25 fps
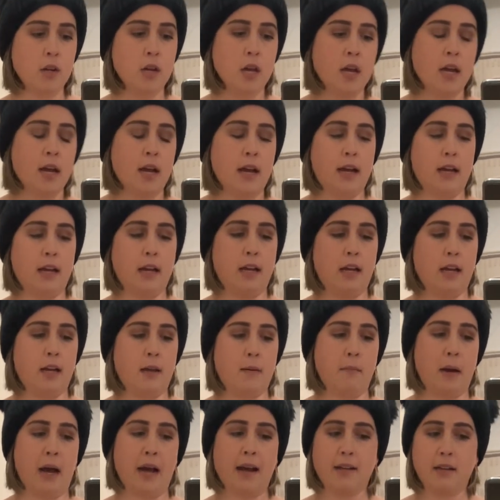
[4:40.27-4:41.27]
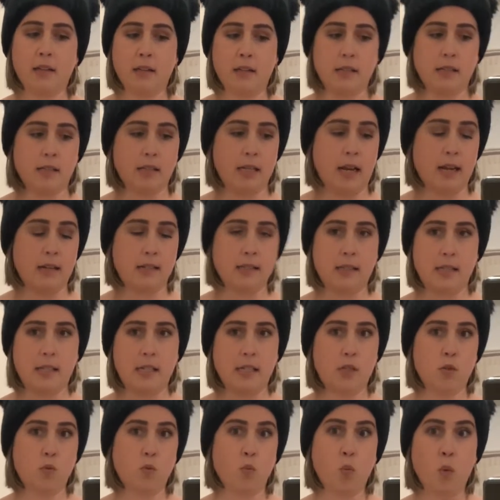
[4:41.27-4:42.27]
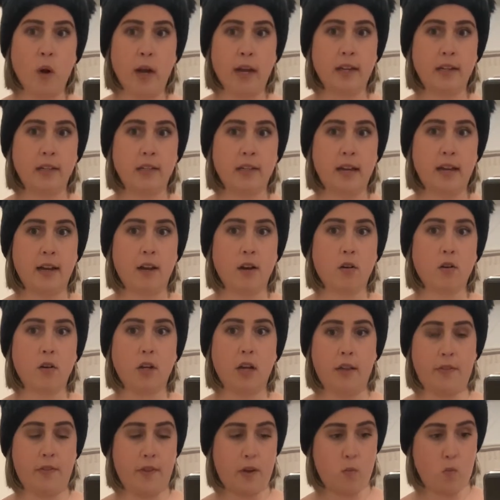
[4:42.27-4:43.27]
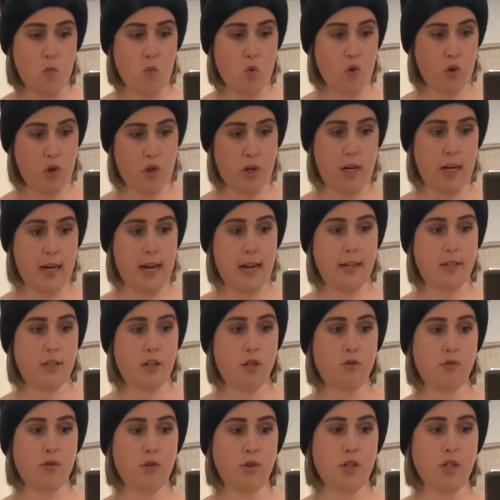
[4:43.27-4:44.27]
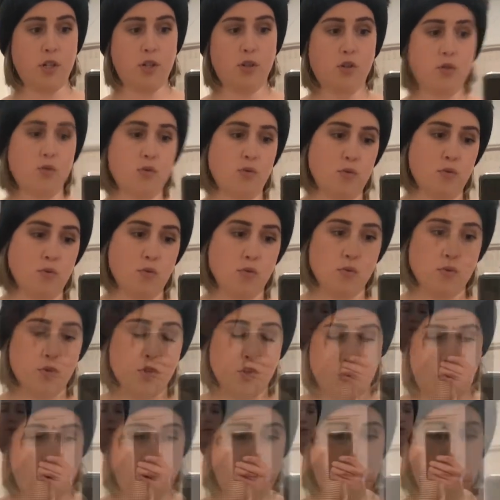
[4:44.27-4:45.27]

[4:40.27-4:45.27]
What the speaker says: And I could have sized this way down and then worn it as a traditional sweater.